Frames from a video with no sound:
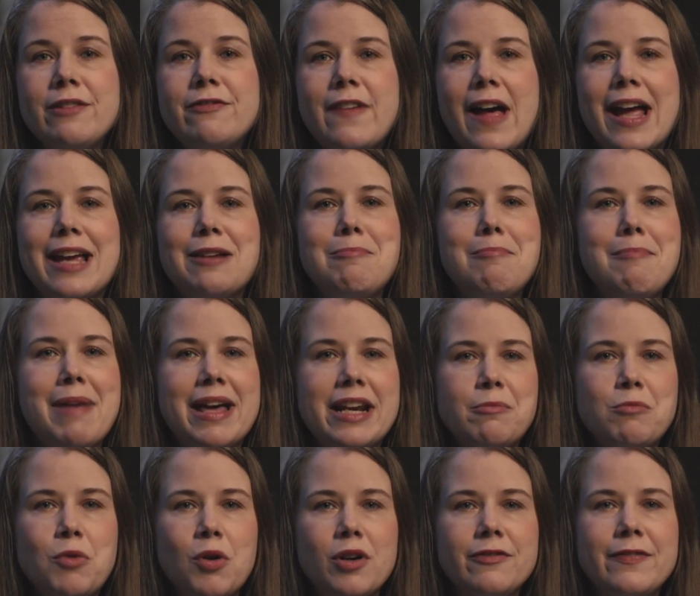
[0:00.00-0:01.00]
find
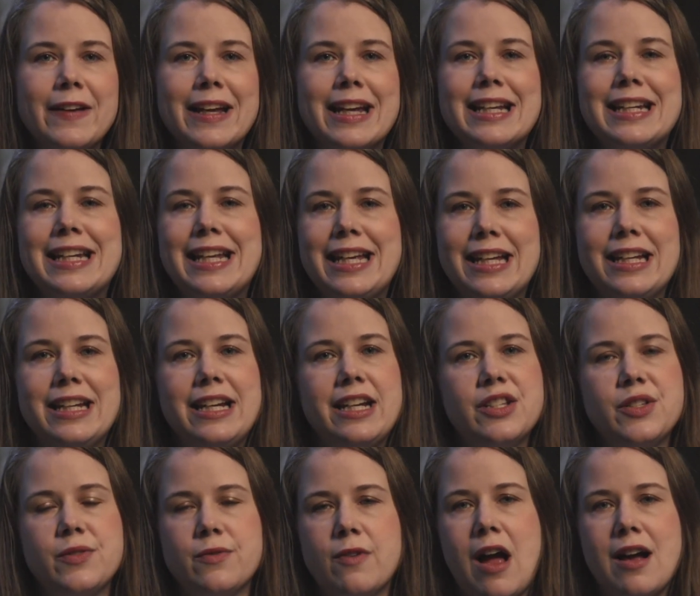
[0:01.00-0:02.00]
metamorphic and
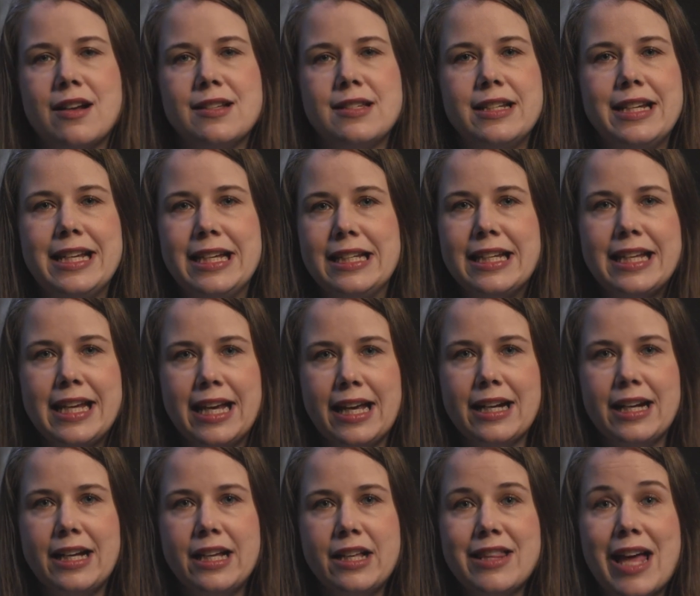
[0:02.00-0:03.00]
igneous rocks in
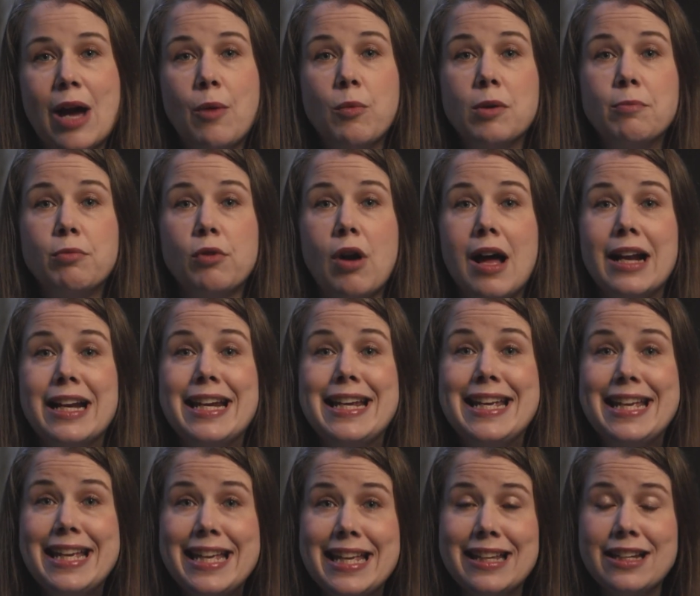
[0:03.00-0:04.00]
Indiana that were brought
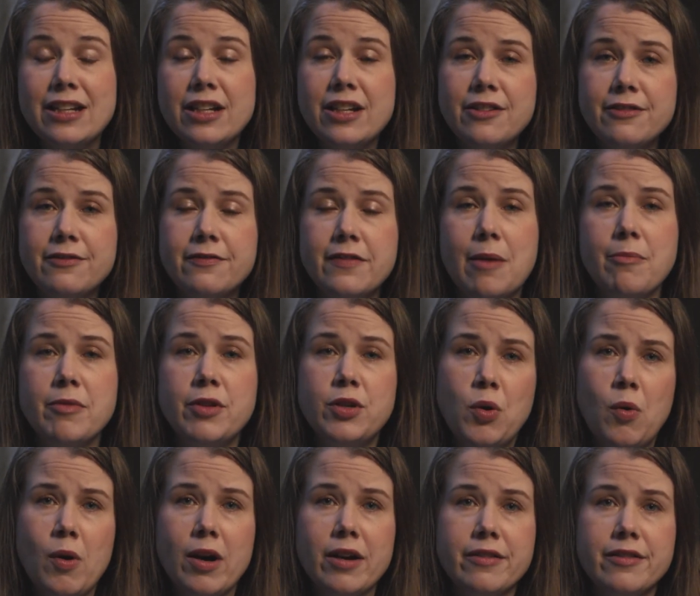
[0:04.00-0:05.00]
in from the
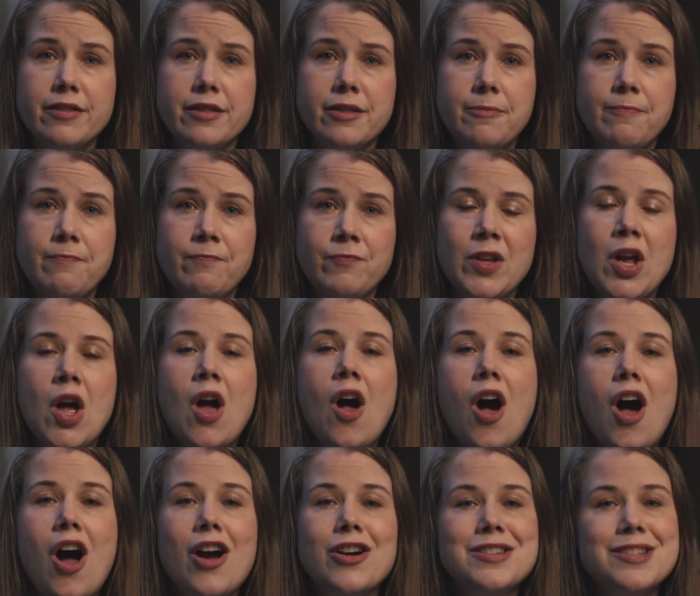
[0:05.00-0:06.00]
north.
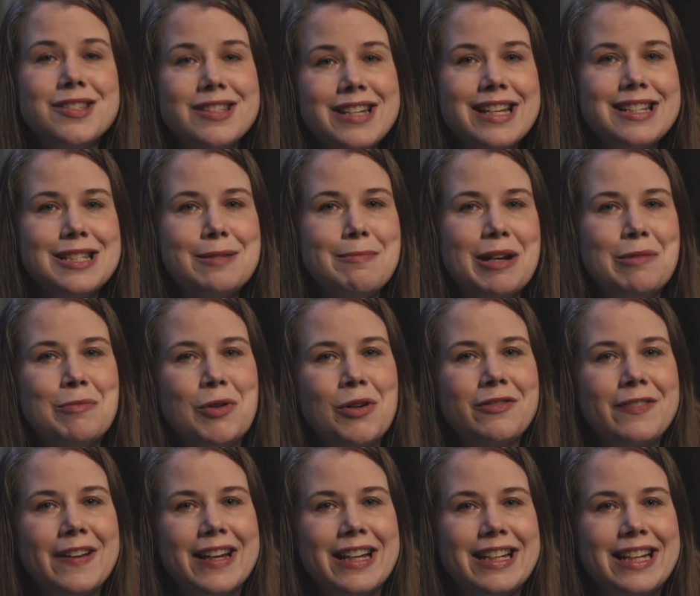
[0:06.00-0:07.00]
Our state's
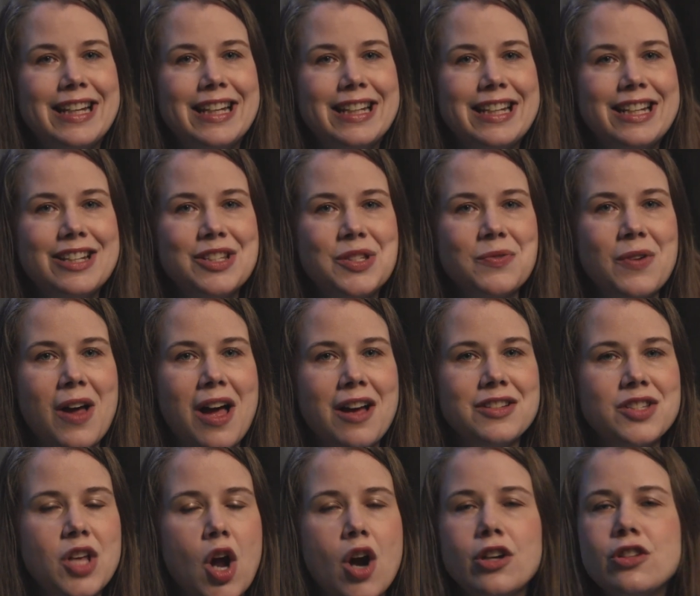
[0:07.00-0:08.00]
metamorphic and igneous
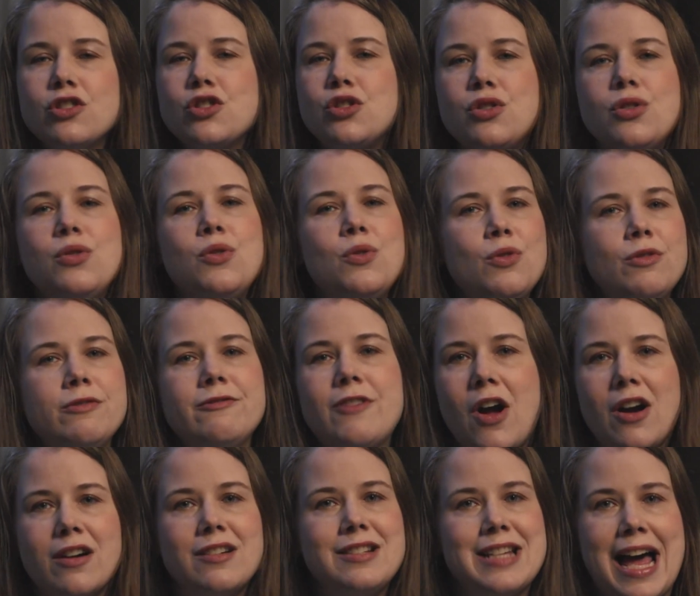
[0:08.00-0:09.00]
rocks are too
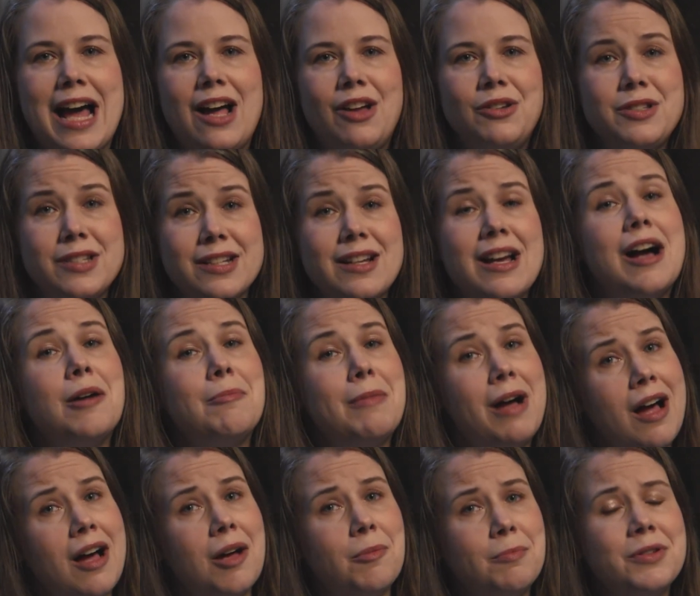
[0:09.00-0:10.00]
far down to come
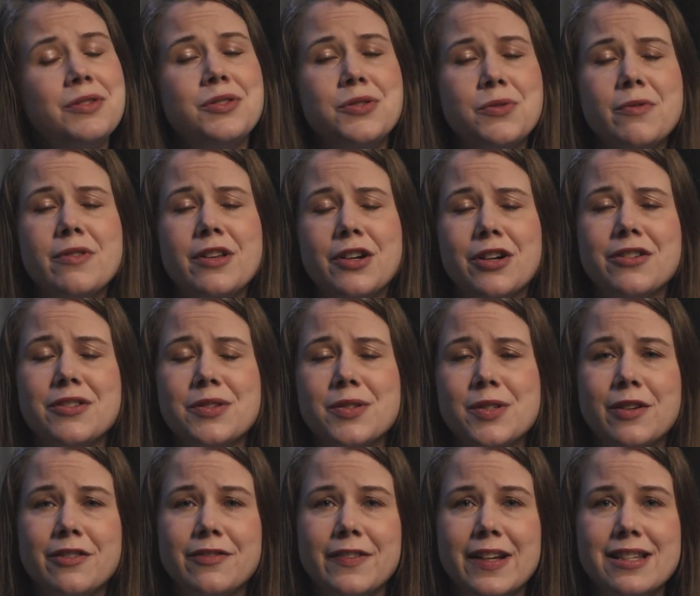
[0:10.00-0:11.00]
up to the Earth's
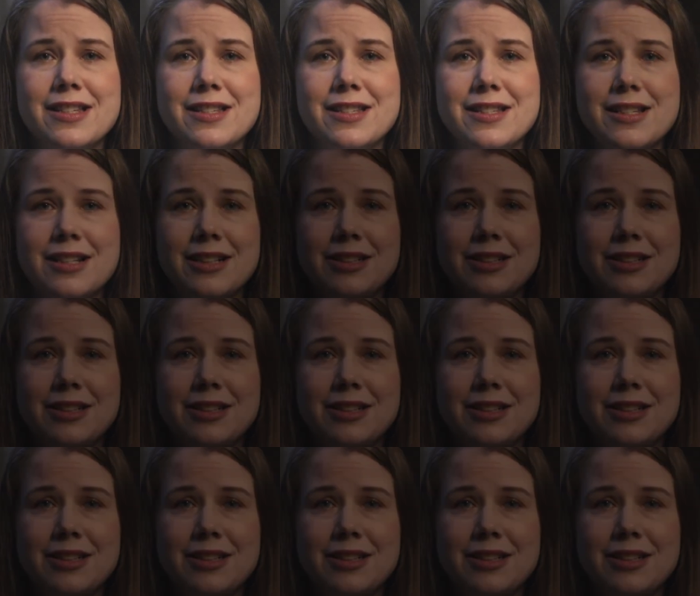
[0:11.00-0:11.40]
surface.